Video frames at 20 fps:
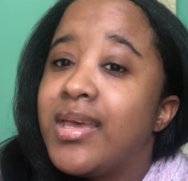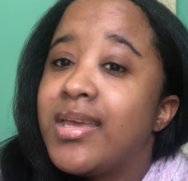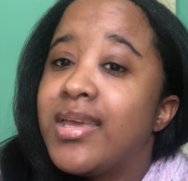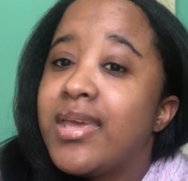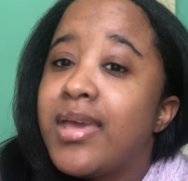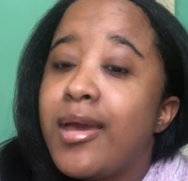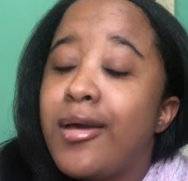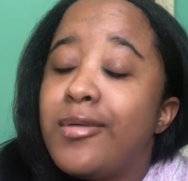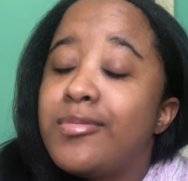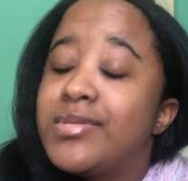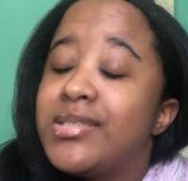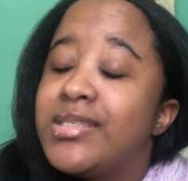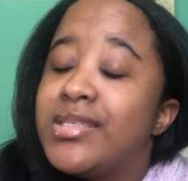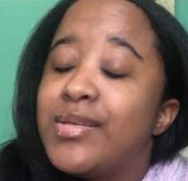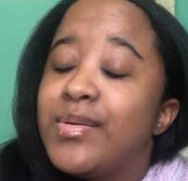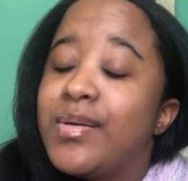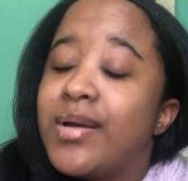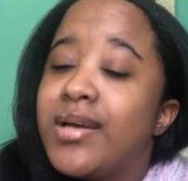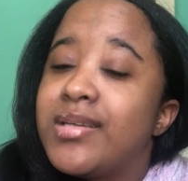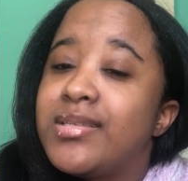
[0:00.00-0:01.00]
yeah, I hope to see
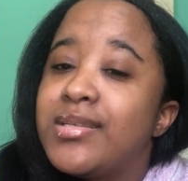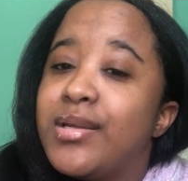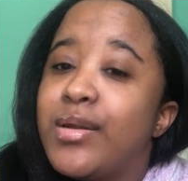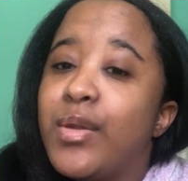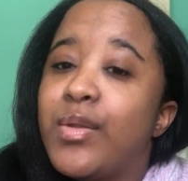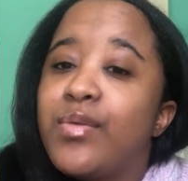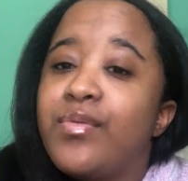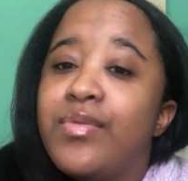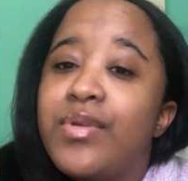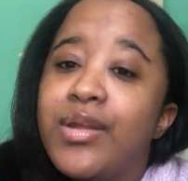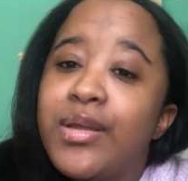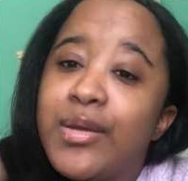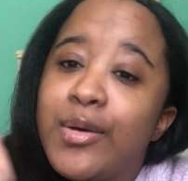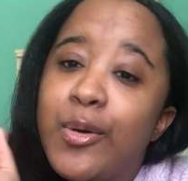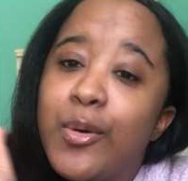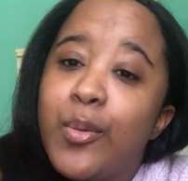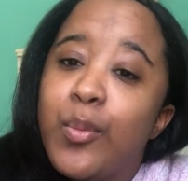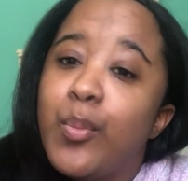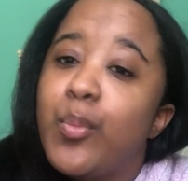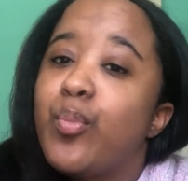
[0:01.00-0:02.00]
you guys in another
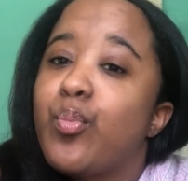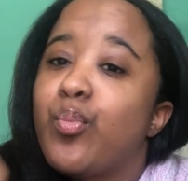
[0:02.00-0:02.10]
video.